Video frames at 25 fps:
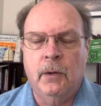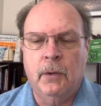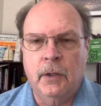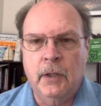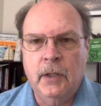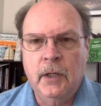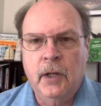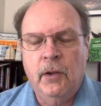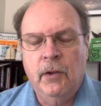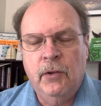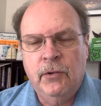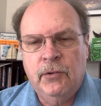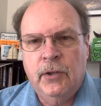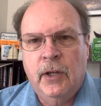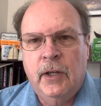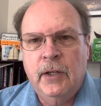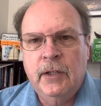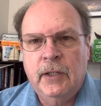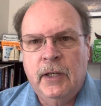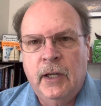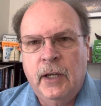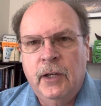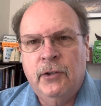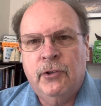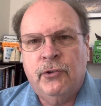Well, you know, they say
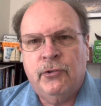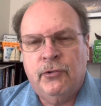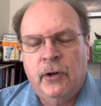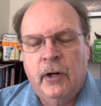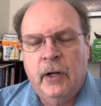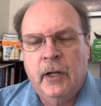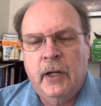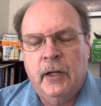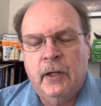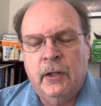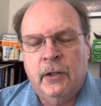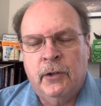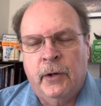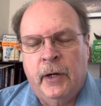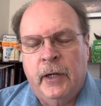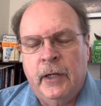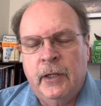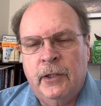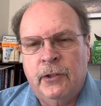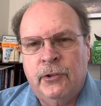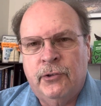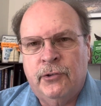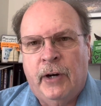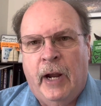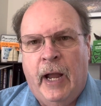you can't
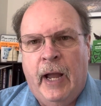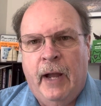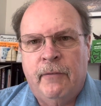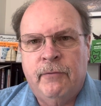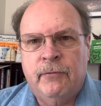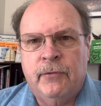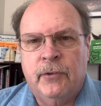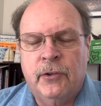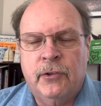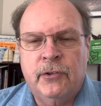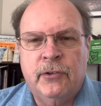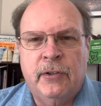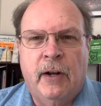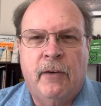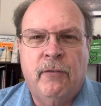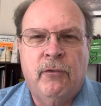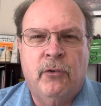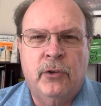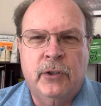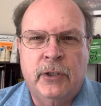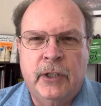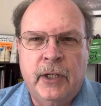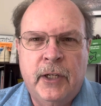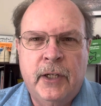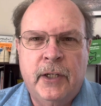grade a draft for
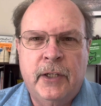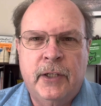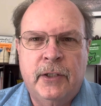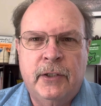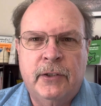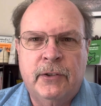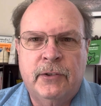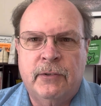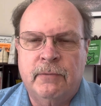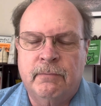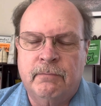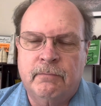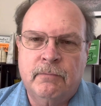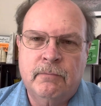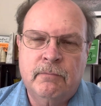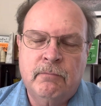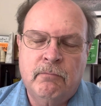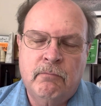several years, and